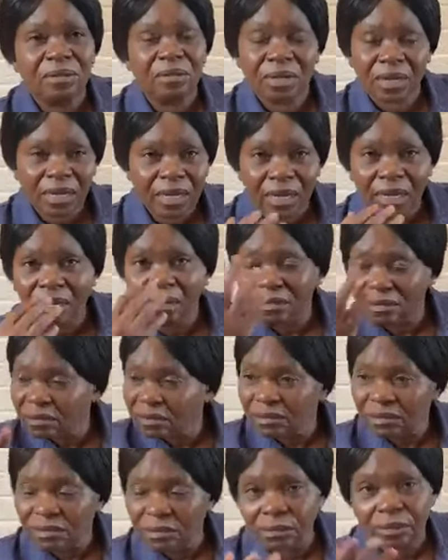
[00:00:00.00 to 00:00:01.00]
looking.
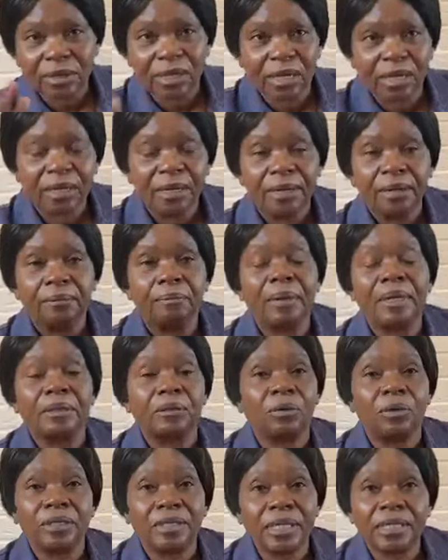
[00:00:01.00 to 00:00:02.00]

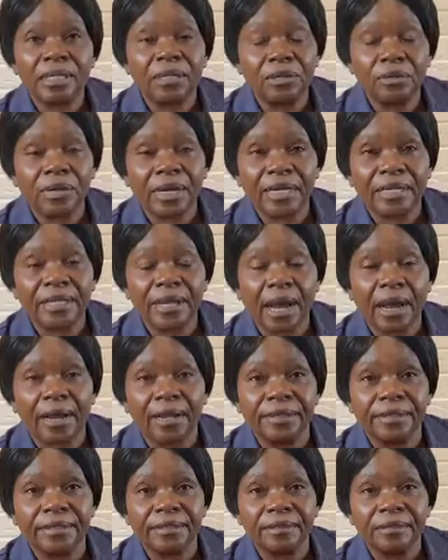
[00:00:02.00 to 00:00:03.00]
But God doesn't look at the
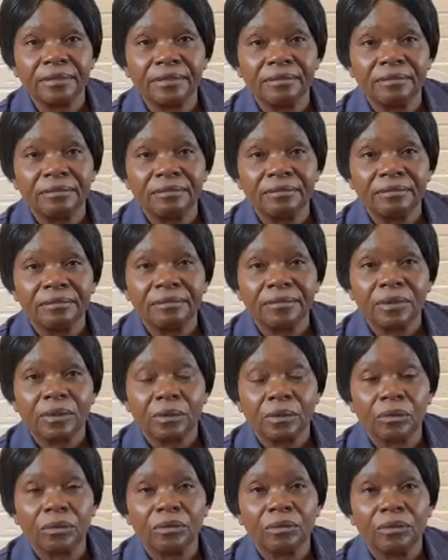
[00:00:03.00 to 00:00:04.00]
eyes.
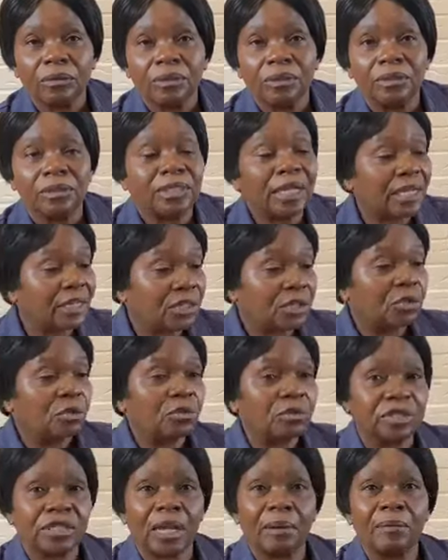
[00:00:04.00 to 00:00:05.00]
Says
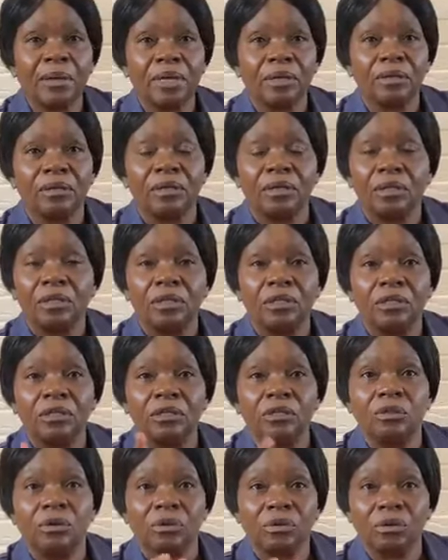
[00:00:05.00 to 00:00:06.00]
to Samuel,
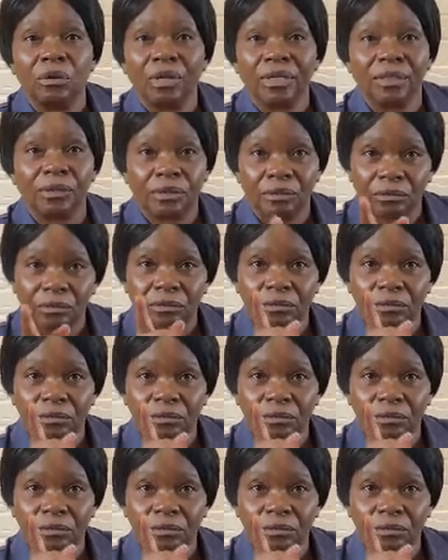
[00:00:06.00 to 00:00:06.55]
look not